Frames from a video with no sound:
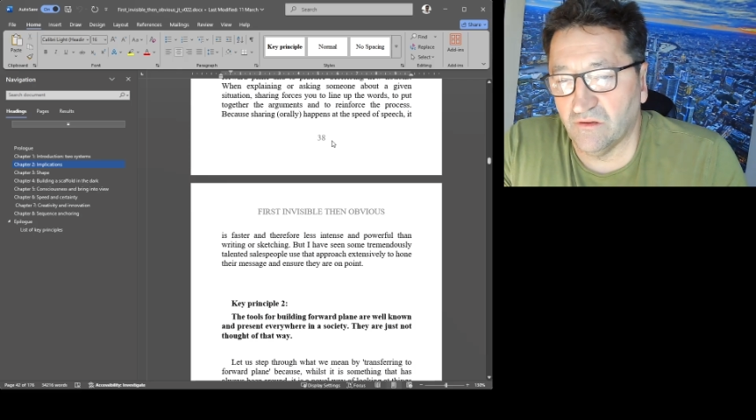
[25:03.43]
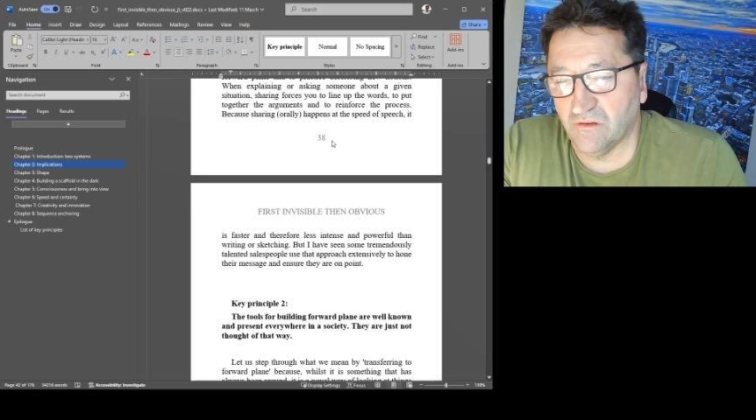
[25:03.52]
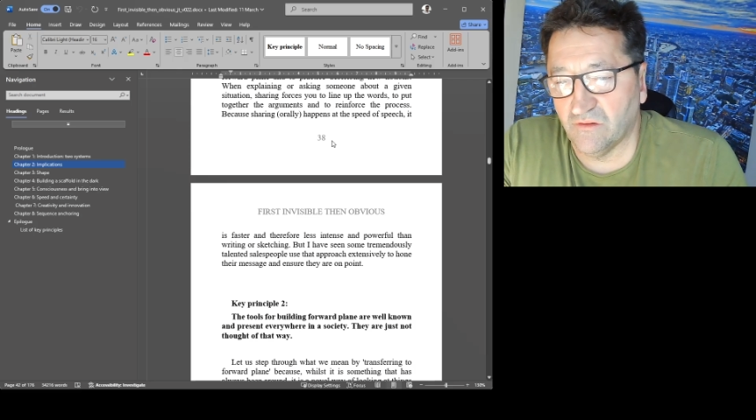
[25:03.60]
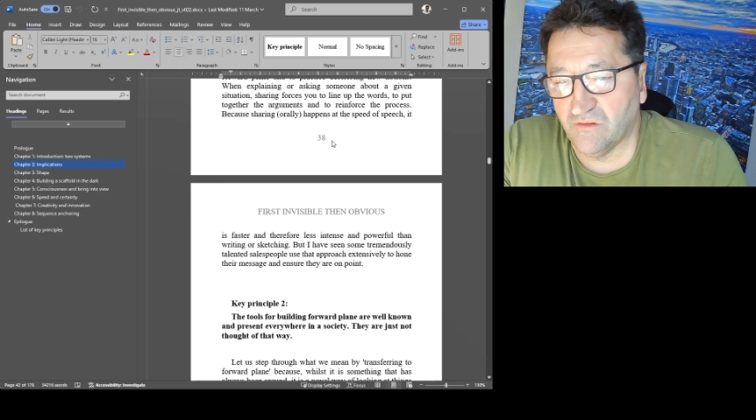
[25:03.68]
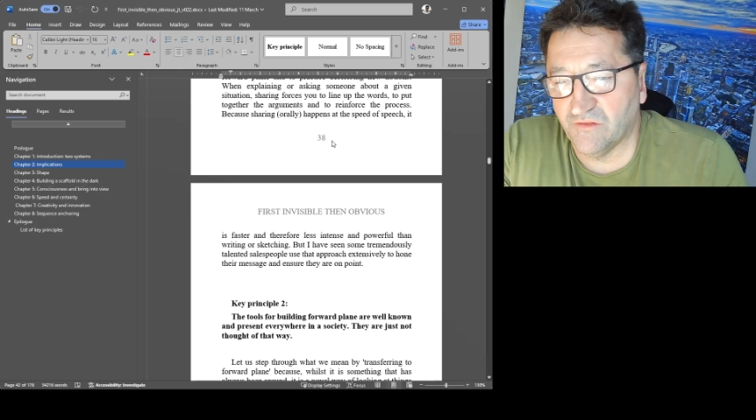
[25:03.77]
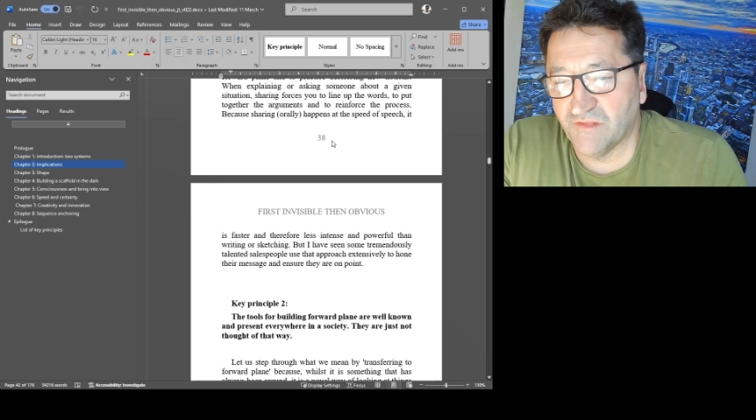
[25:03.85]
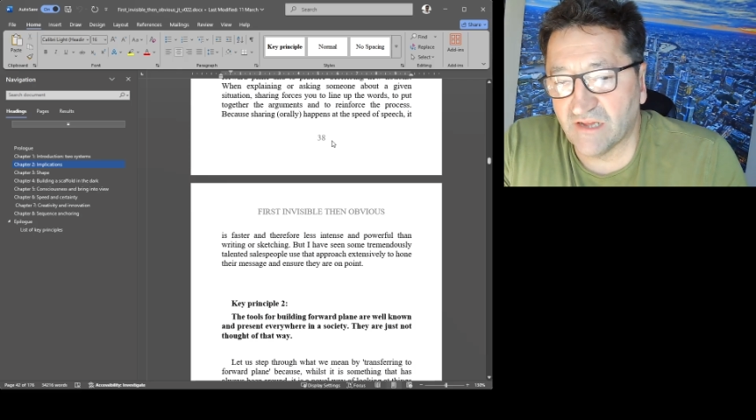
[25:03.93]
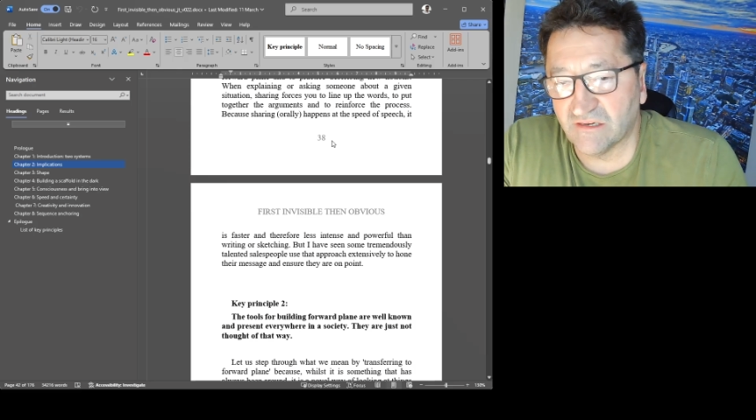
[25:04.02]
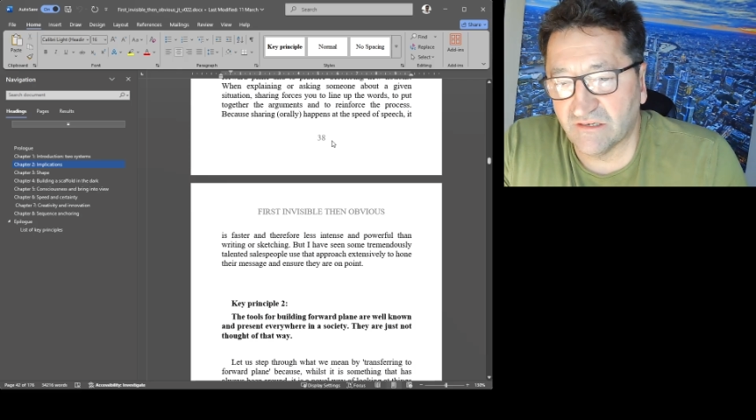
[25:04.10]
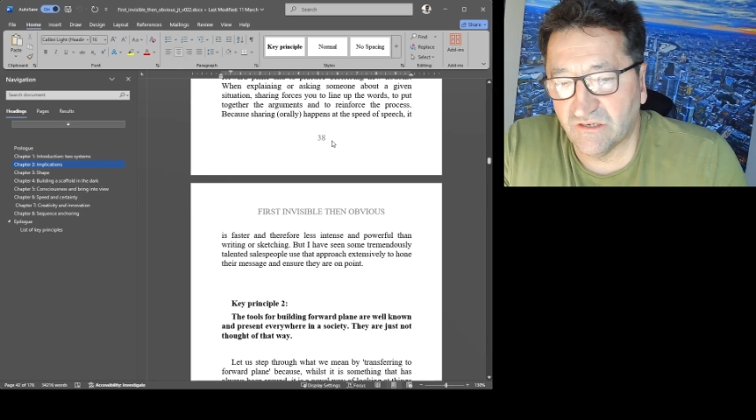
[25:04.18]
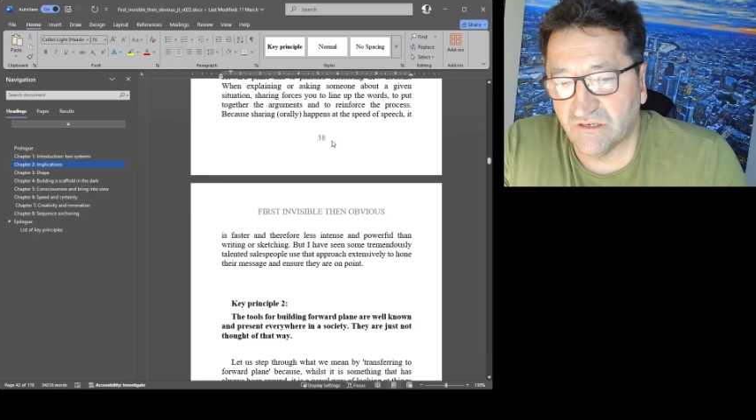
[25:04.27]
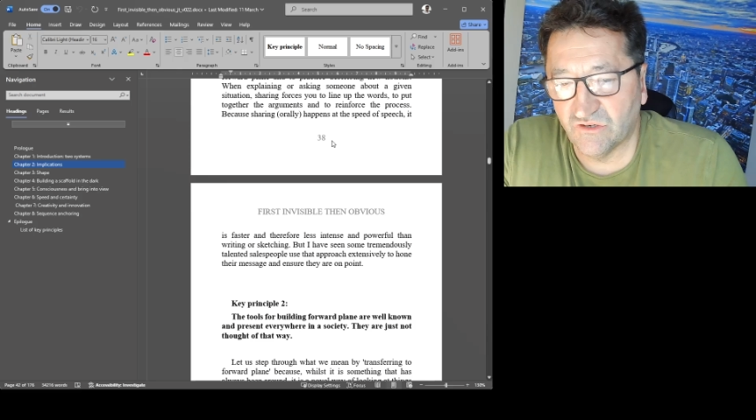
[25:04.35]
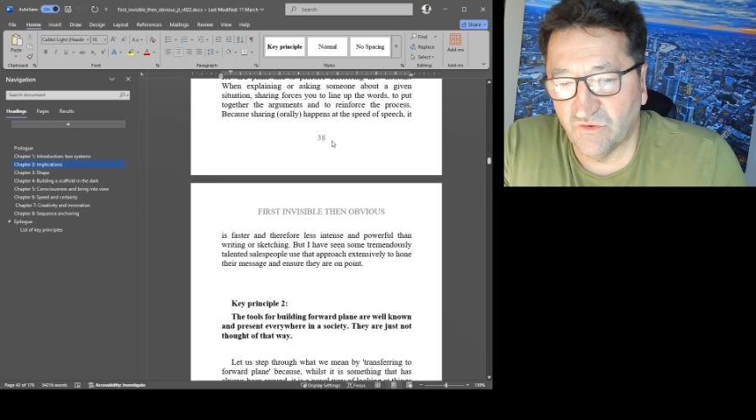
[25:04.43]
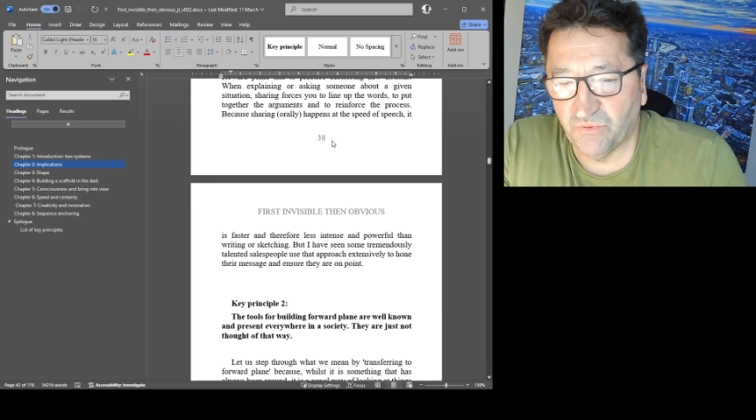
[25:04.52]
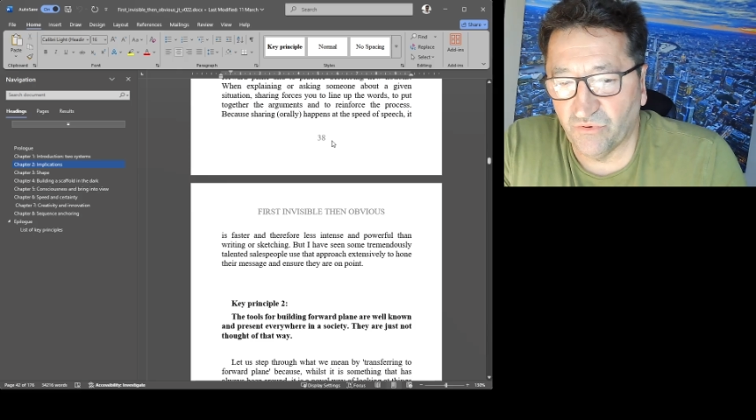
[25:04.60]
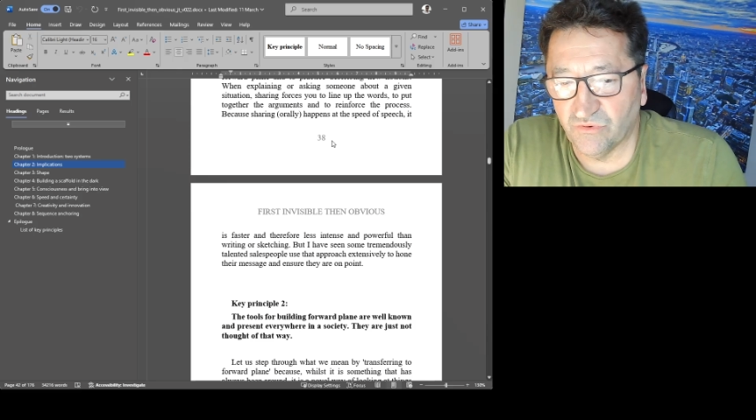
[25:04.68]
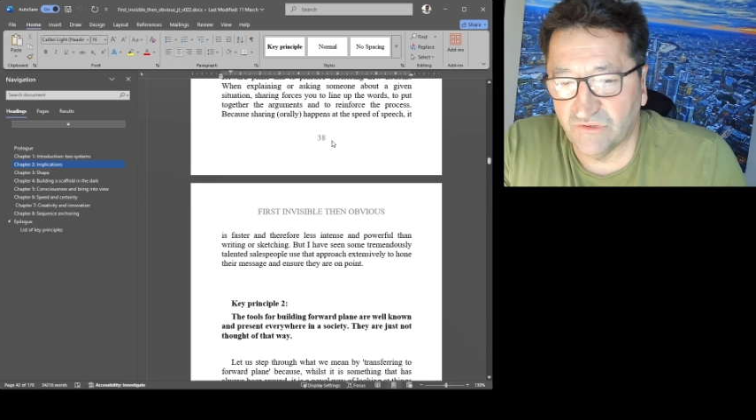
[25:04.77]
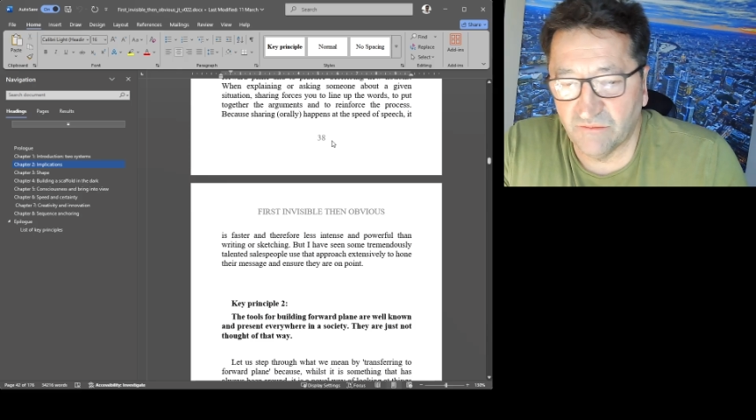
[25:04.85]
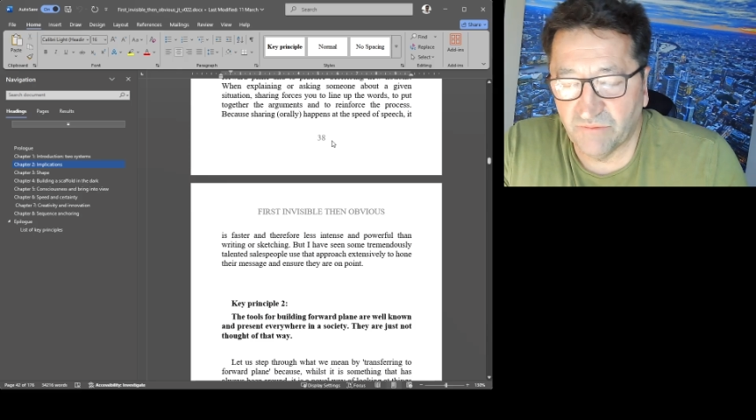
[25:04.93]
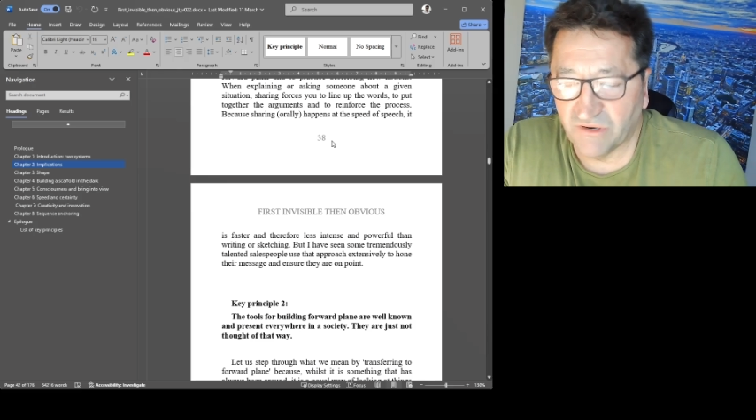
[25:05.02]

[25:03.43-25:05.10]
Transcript: that's supported